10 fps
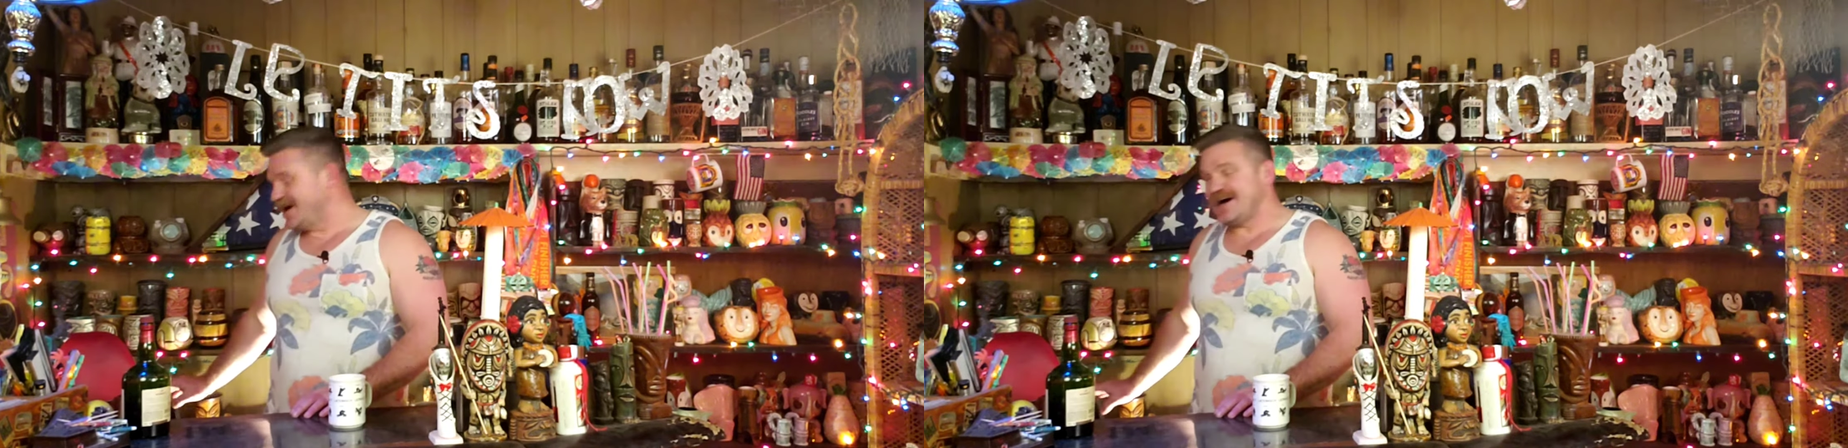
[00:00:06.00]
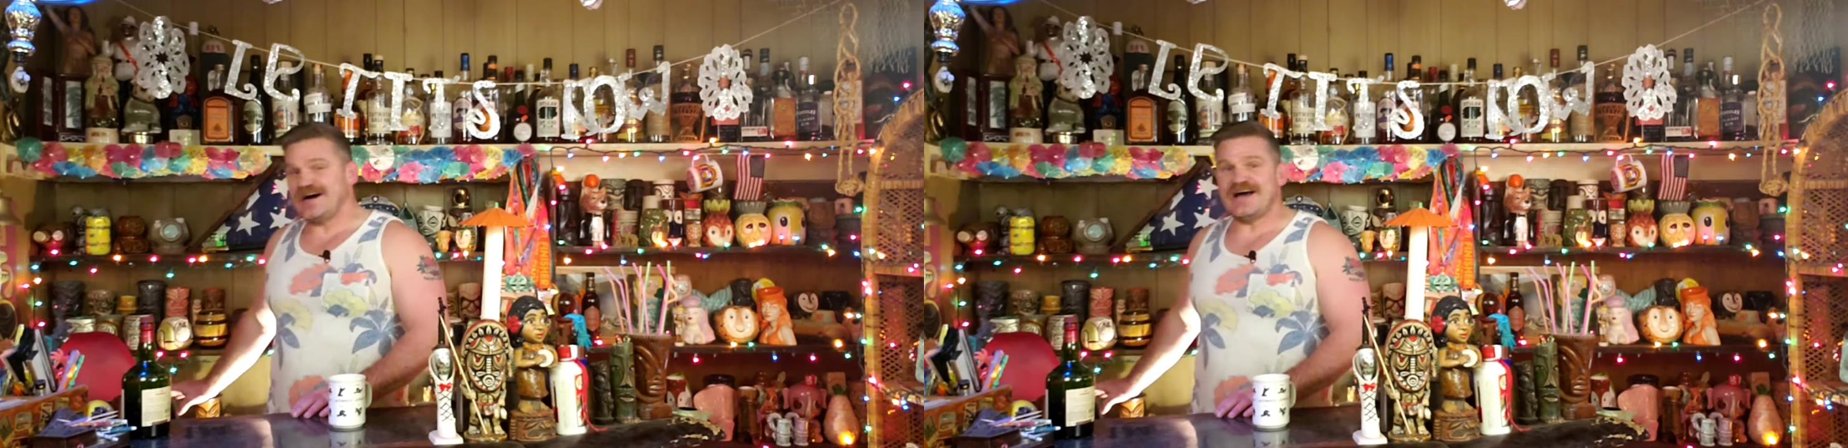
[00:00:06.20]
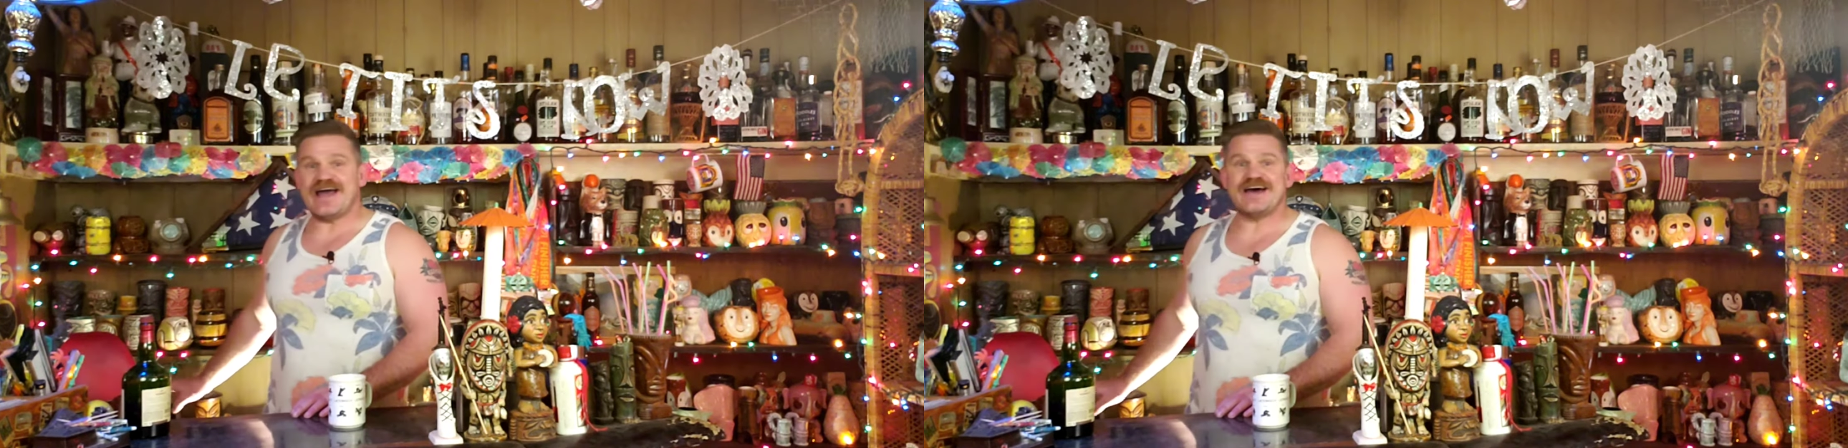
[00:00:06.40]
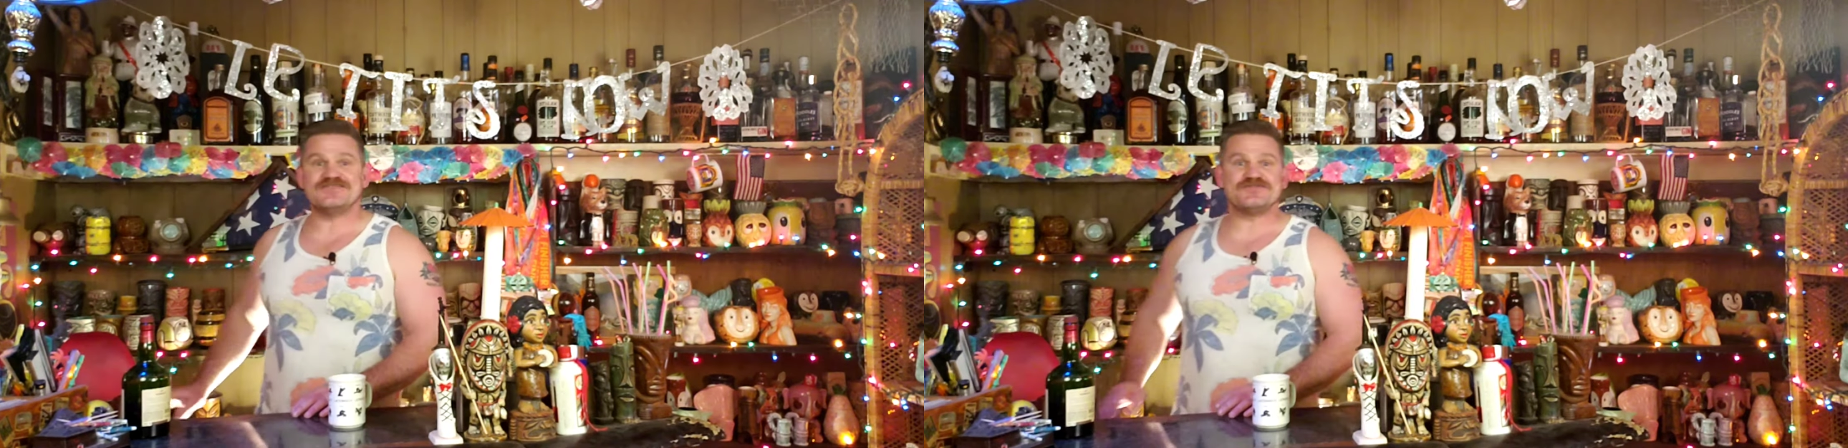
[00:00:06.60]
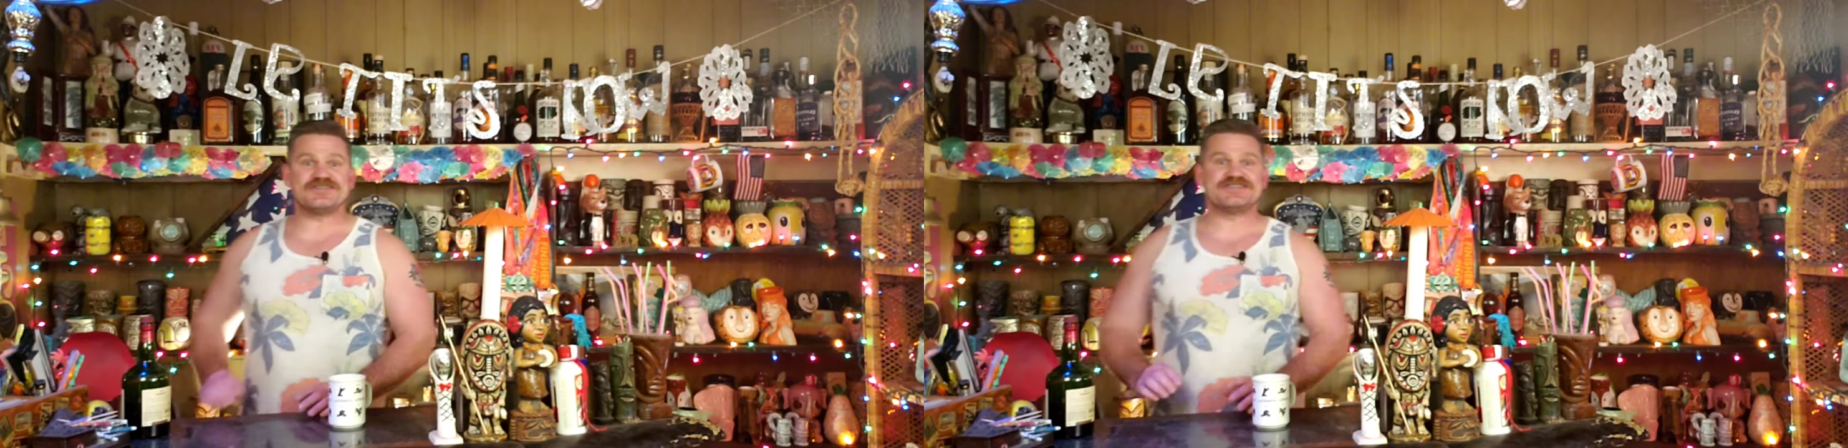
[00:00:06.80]

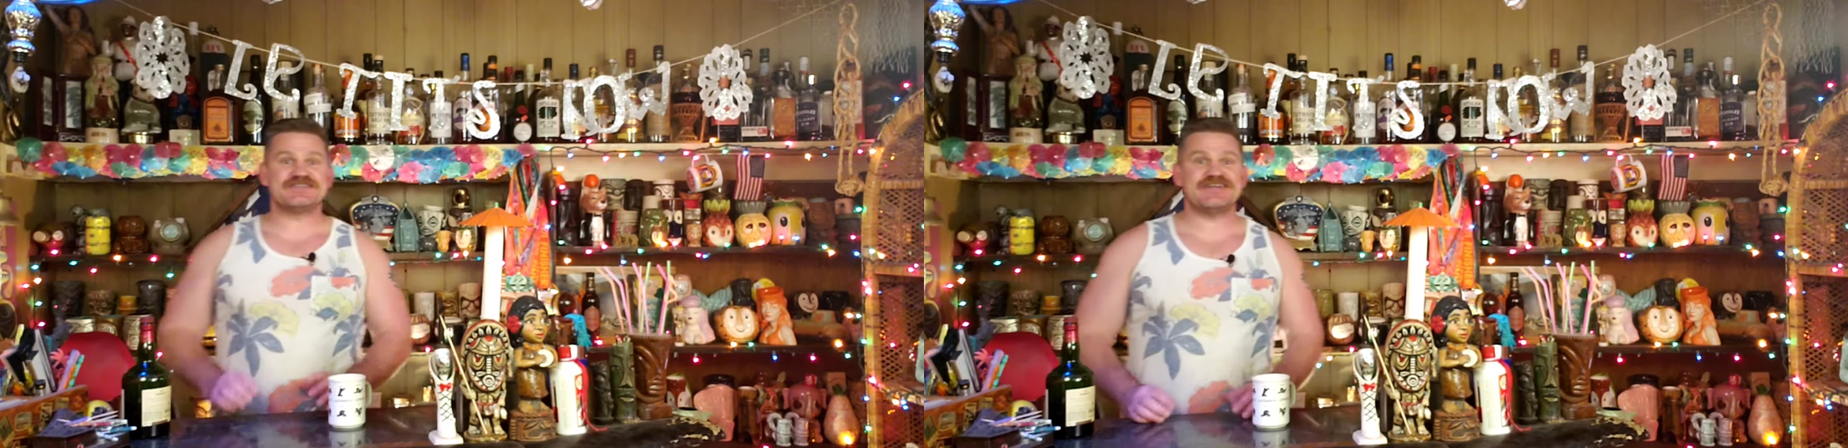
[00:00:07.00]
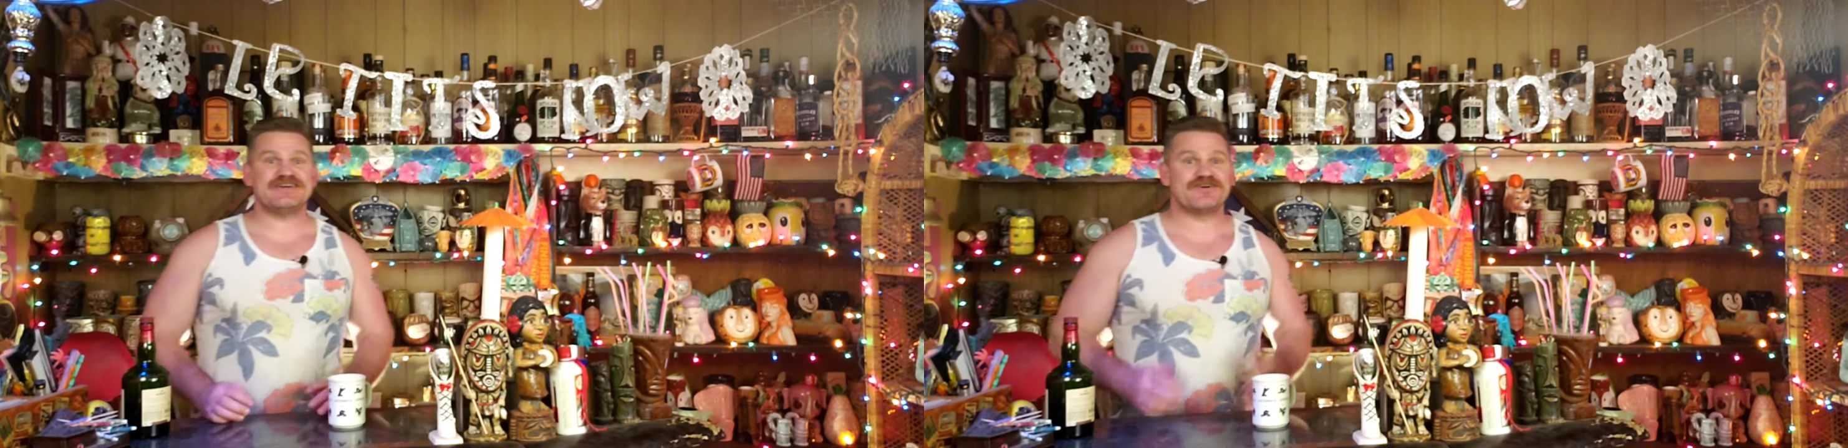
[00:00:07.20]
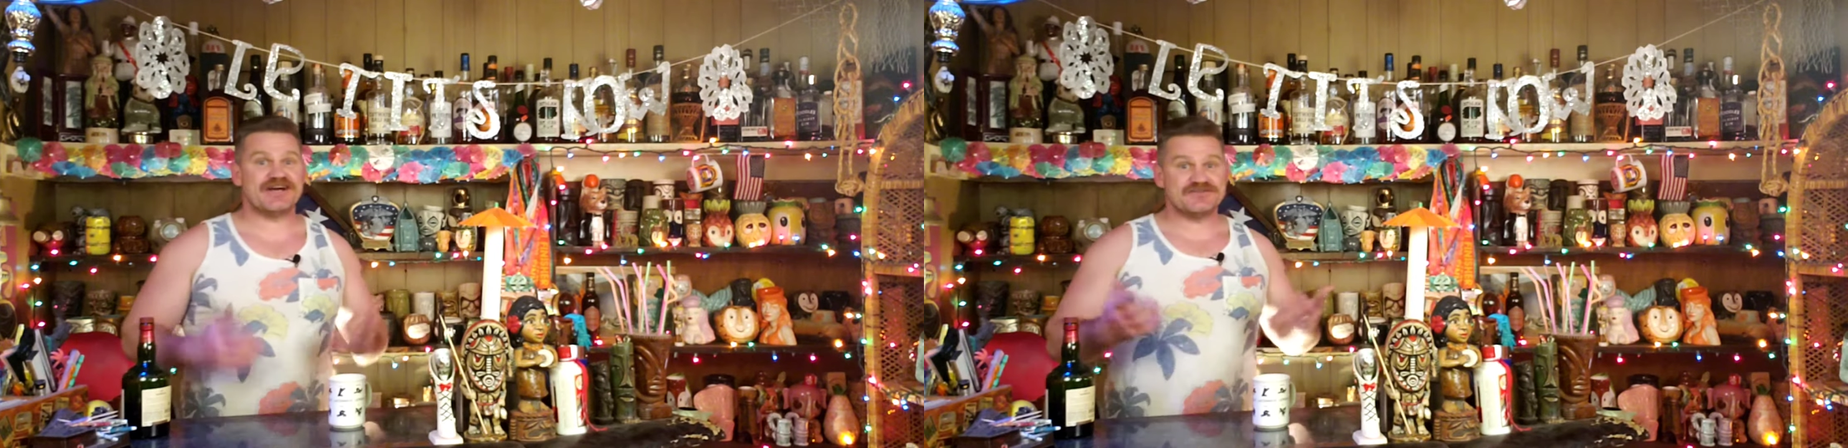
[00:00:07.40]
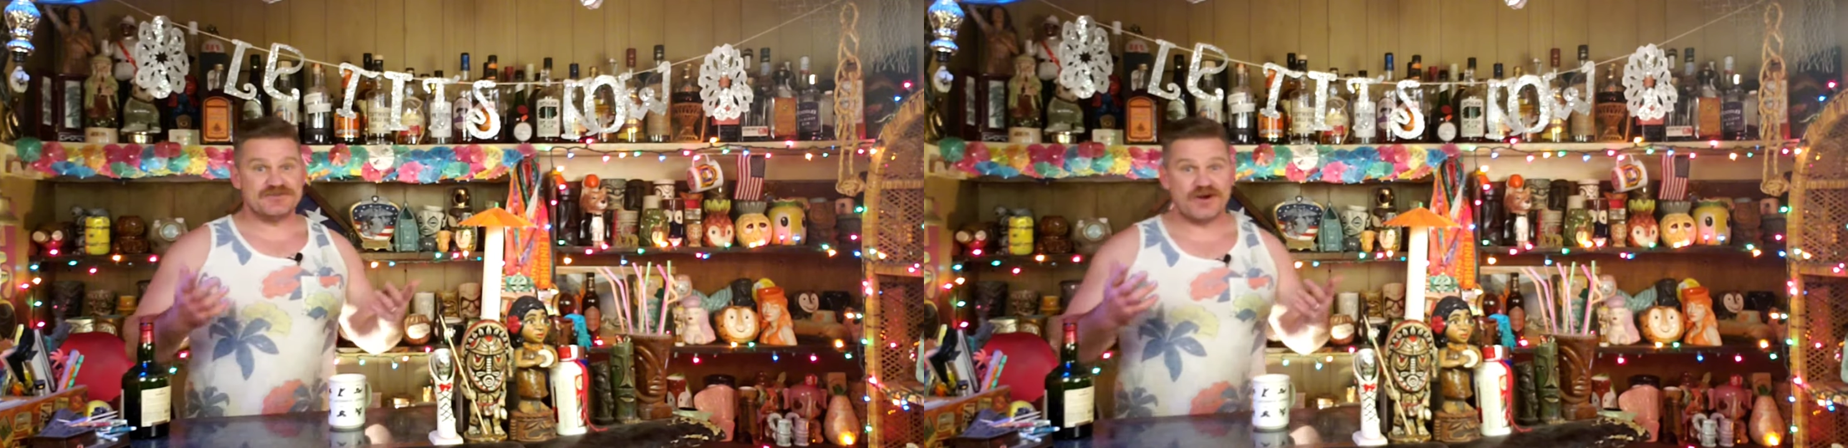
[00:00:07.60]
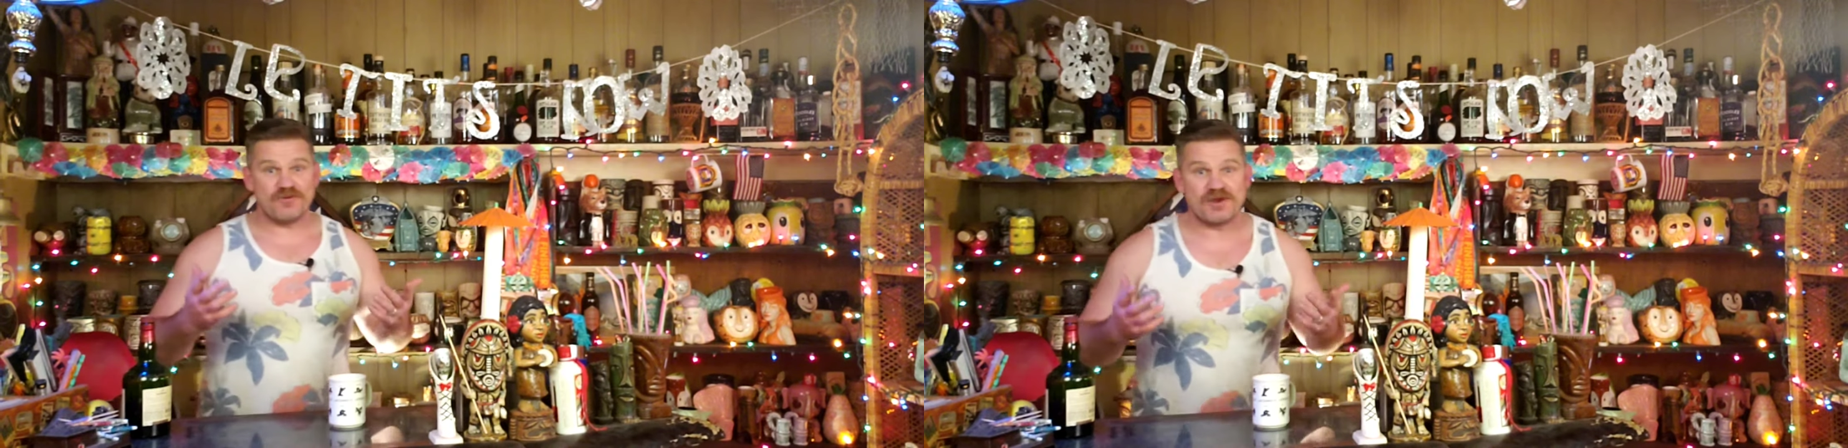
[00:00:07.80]
As you can see, or as you know,